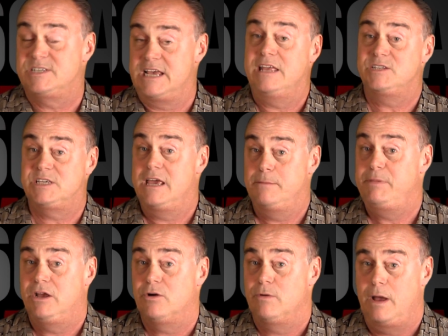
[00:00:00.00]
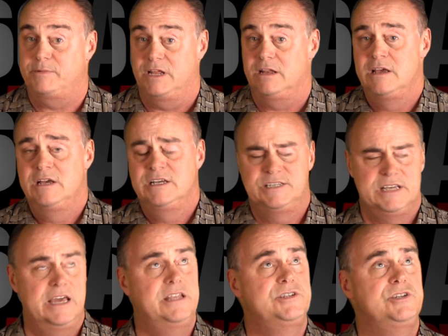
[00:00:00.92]
Science can be corrupted.
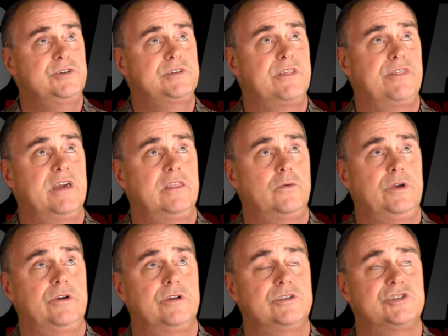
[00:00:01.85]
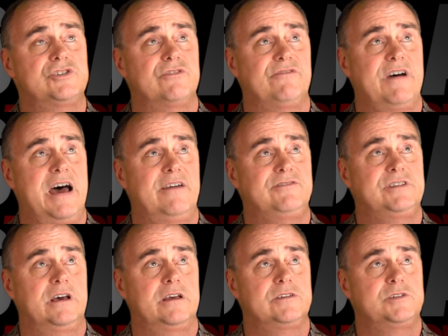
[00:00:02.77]
Scientists used to think that we couldn't survive
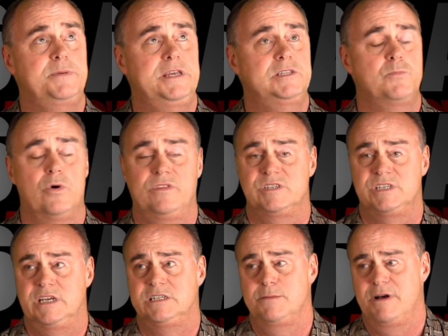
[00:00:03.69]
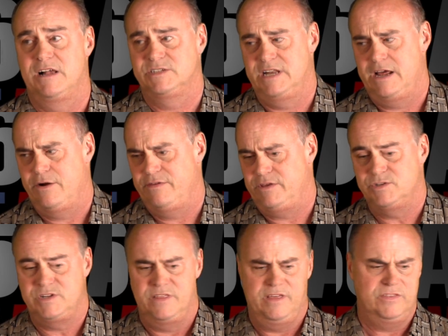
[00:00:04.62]
speeds more than 60 miles an hour. They
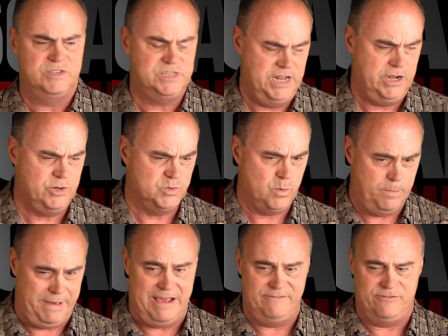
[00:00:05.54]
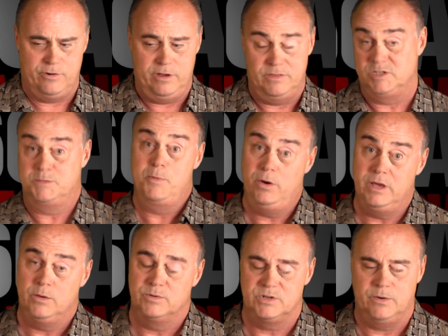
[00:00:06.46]
used to think that sneakers were bad for you, that
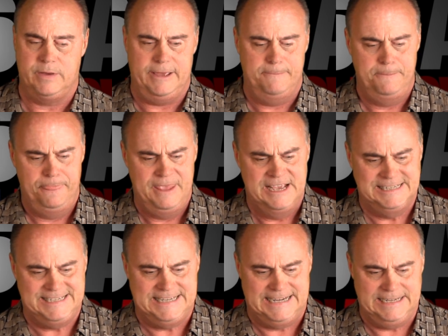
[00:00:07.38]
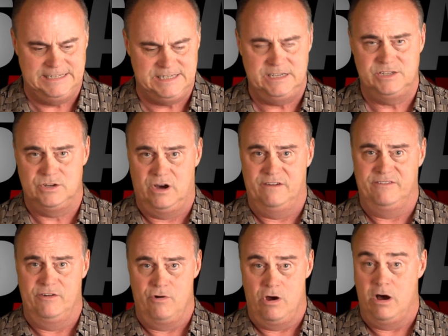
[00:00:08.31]
smoking was okay. Science is
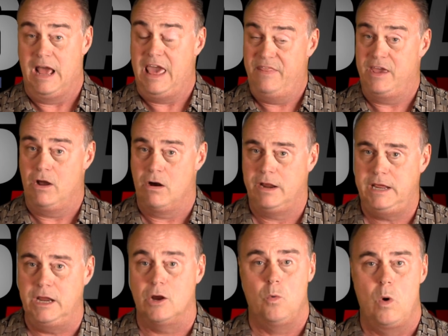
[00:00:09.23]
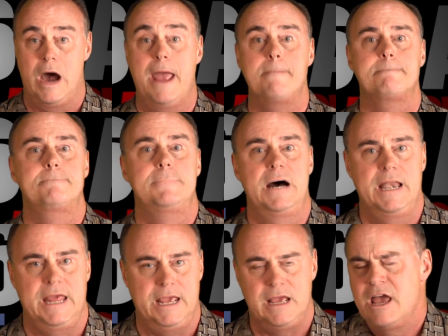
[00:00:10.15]
often wrong, and they are here. Why?
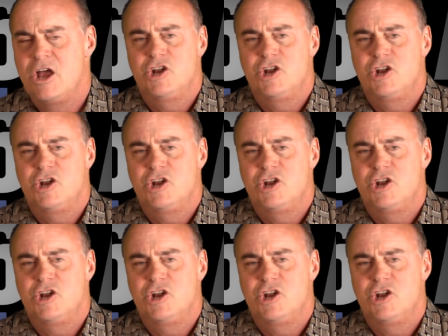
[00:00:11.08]
Money.